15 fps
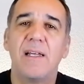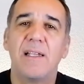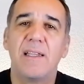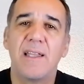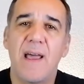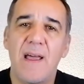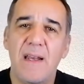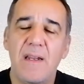
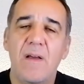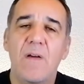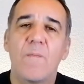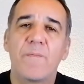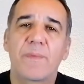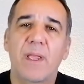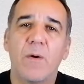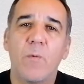then
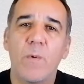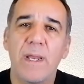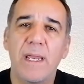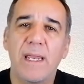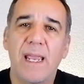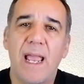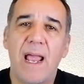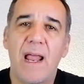we
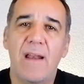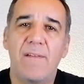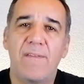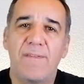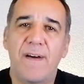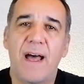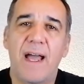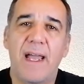can
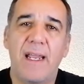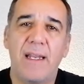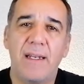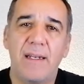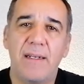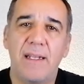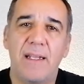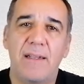
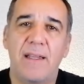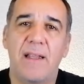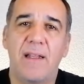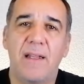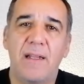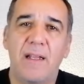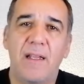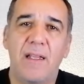find that
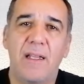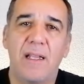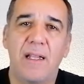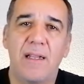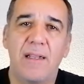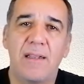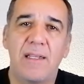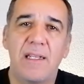
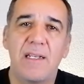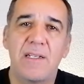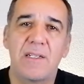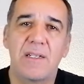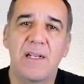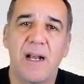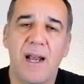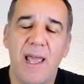
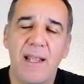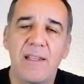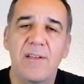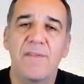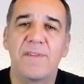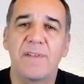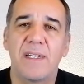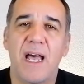this length
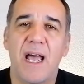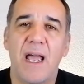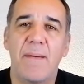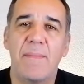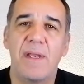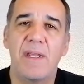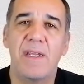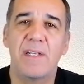of
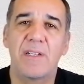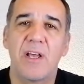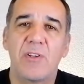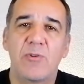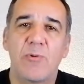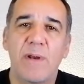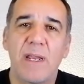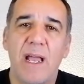time is
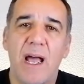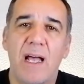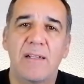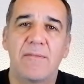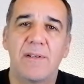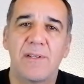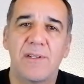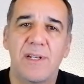
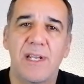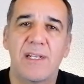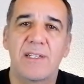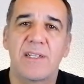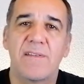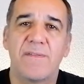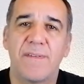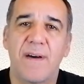
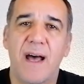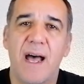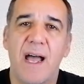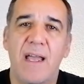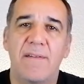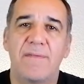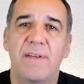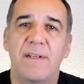
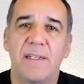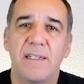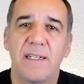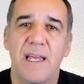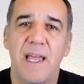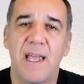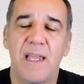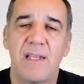365
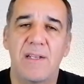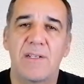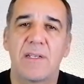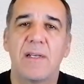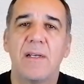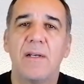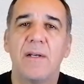days.